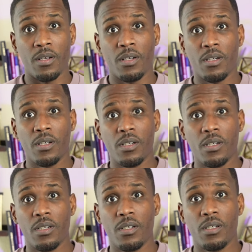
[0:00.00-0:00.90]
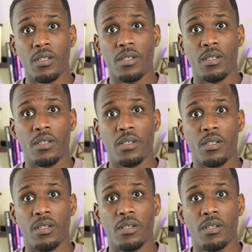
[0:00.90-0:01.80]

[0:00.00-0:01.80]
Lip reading: Nobody speaks.